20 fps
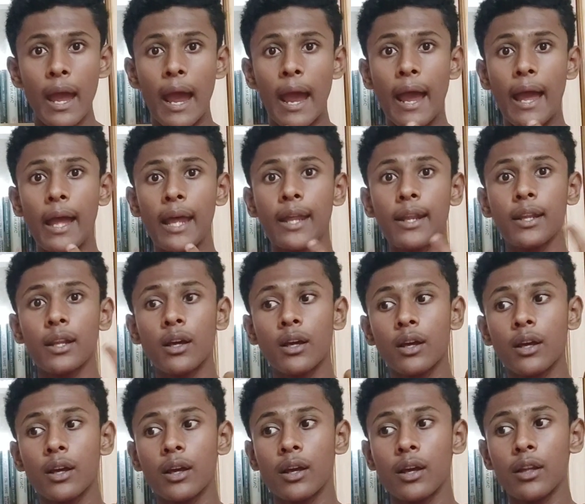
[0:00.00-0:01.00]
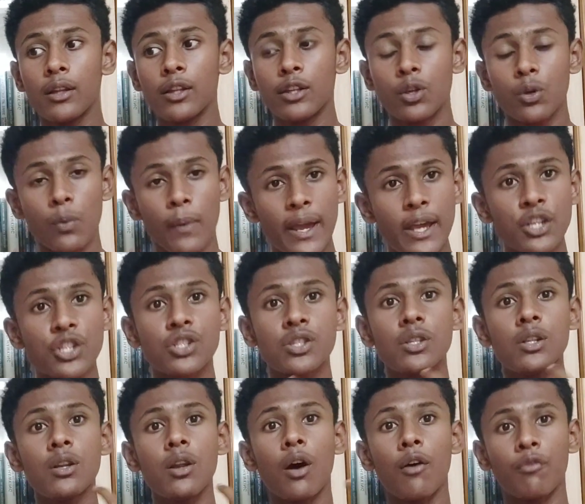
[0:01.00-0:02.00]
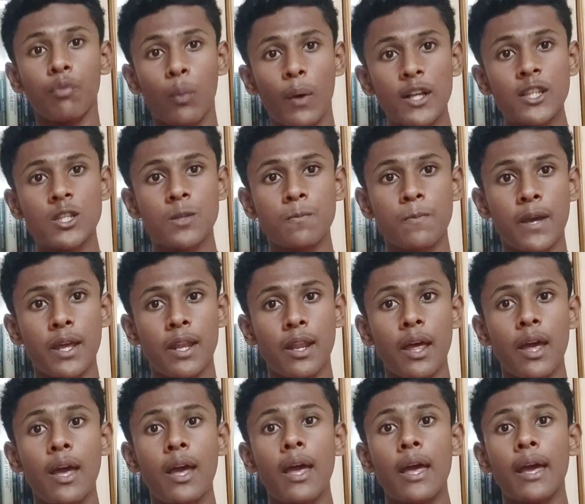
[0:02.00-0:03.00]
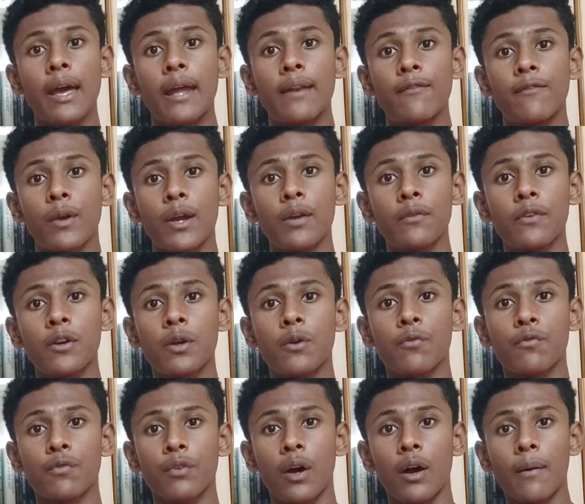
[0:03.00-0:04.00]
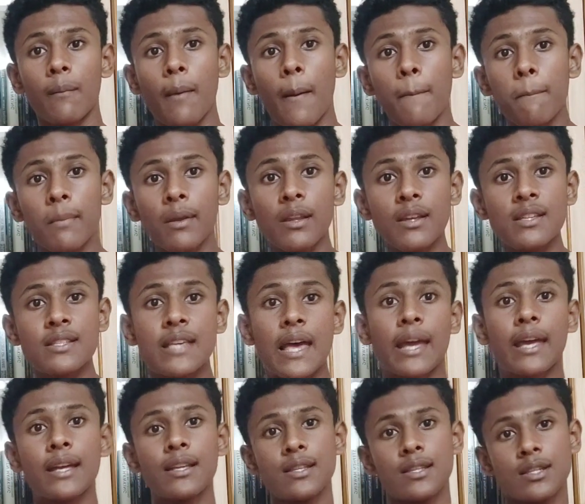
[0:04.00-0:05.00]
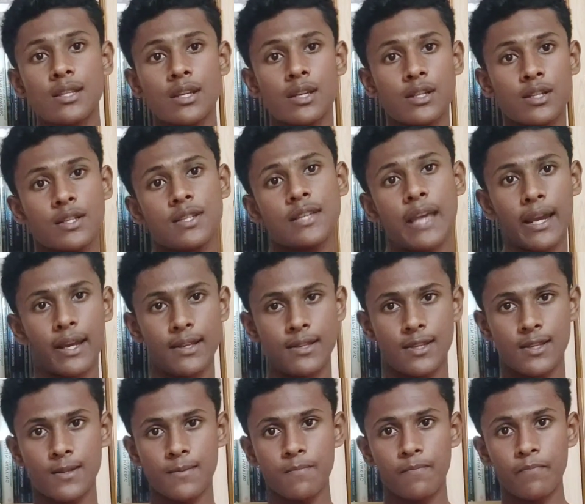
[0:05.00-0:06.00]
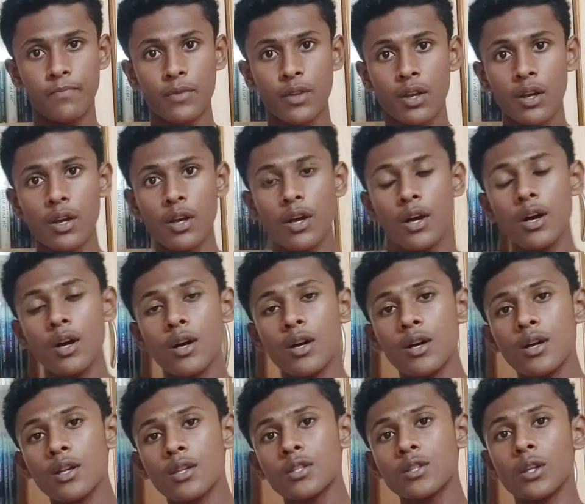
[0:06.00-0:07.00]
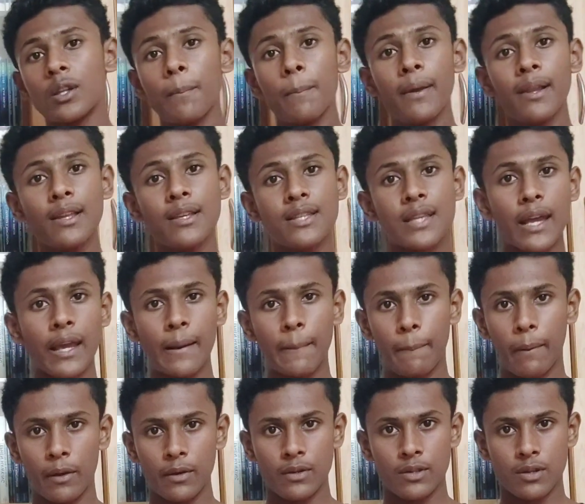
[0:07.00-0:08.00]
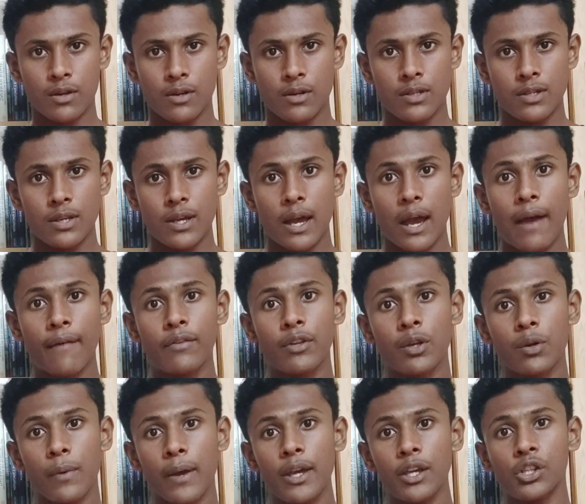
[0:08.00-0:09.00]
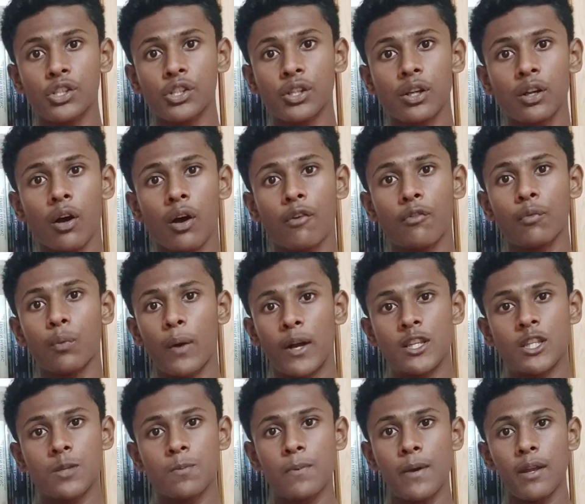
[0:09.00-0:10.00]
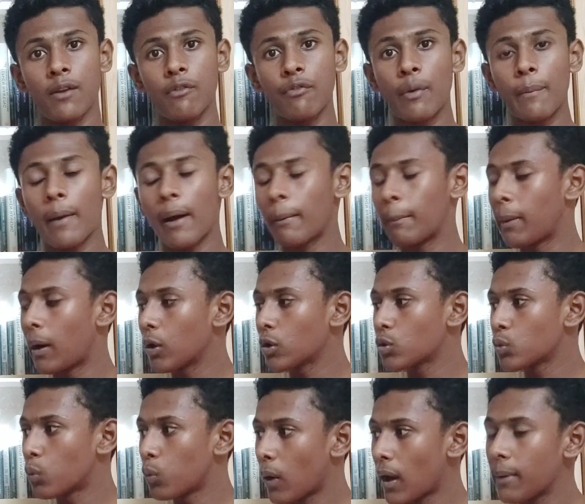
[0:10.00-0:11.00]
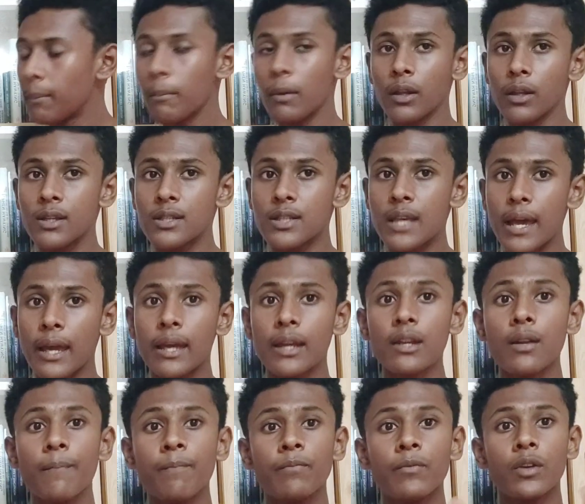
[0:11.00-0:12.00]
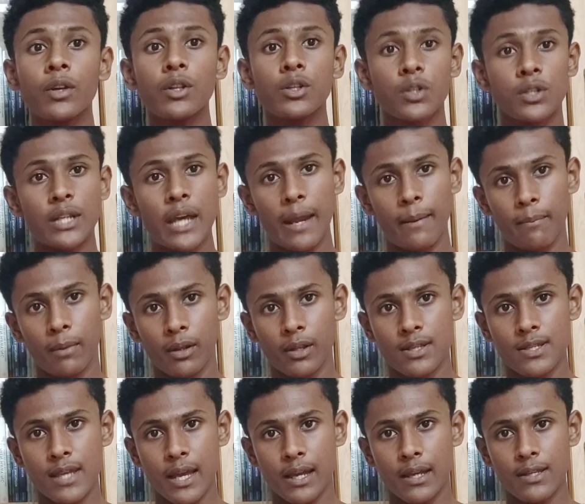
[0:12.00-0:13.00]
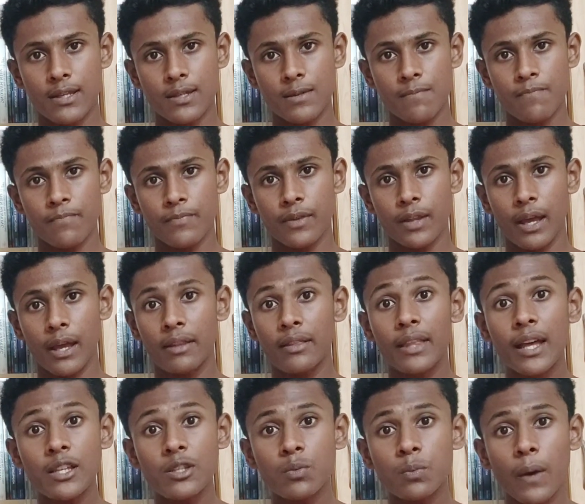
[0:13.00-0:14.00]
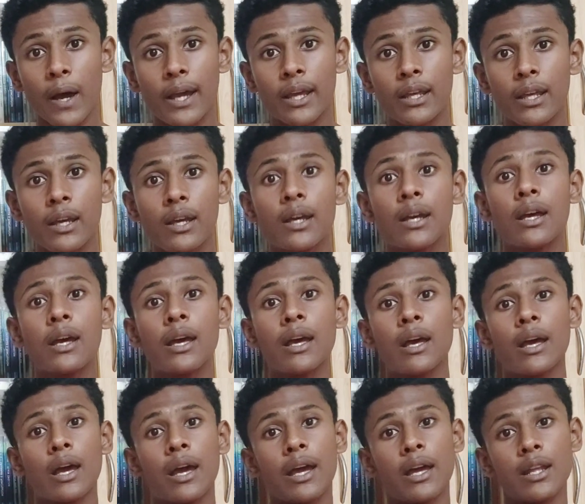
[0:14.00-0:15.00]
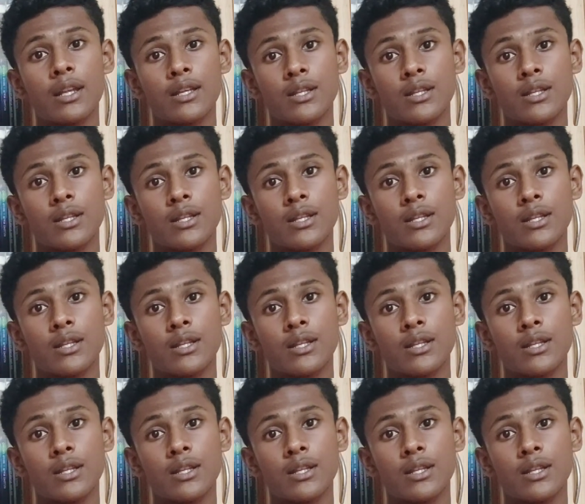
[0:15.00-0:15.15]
and the duration of one spin can vary from milliseconds to seconds. So the millisecond pulsars have a duration of one spin from about 1 millisecond to 10 milliseconds. And that's why it